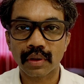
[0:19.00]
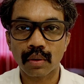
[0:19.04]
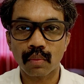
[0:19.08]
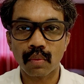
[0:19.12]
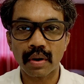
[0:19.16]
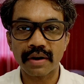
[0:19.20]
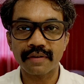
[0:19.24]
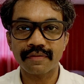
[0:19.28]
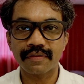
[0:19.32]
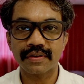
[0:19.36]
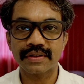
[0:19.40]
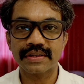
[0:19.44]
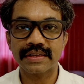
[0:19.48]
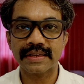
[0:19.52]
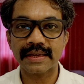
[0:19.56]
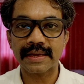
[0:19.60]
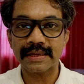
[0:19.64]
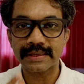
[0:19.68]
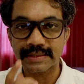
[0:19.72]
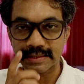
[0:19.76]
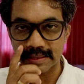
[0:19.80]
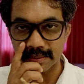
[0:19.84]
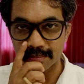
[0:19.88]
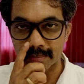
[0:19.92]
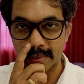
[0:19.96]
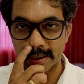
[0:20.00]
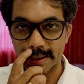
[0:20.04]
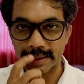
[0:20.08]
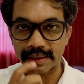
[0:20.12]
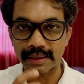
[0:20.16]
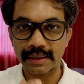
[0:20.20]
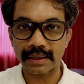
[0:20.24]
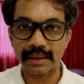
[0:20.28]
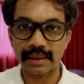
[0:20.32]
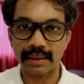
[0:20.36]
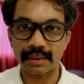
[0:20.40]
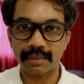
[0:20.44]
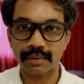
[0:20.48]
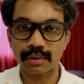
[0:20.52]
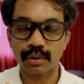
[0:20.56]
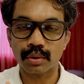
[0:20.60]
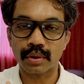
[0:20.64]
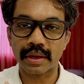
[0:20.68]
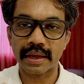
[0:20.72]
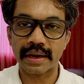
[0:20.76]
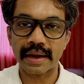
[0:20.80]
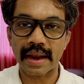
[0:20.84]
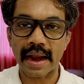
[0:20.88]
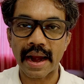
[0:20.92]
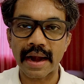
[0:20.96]
one physical SIM and you
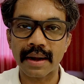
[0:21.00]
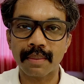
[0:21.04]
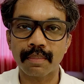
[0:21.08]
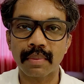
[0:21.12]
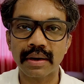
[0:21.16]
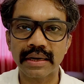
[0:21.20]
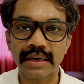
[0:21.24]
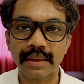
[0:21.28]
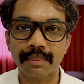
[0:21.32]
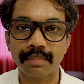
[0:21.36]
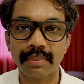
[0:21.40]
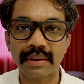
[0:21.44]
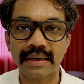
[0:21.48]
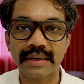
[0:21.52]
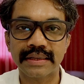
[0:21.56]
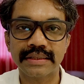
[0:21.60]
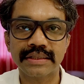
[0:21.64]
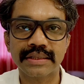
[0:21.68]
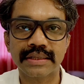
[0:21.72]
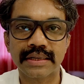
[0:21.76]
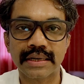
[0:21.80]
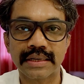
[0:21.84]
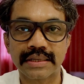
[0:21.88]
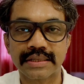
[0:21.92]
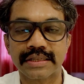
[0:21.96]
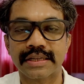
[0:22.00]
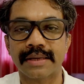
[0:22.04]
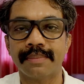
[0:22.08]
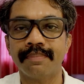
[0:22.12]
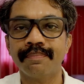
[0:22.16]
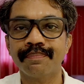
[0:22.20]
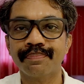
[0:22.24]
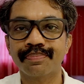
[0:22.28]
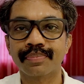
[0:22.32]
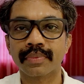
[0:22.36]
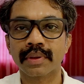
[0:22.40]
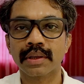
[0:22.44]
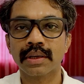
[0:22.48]
can add multiple digital SIM.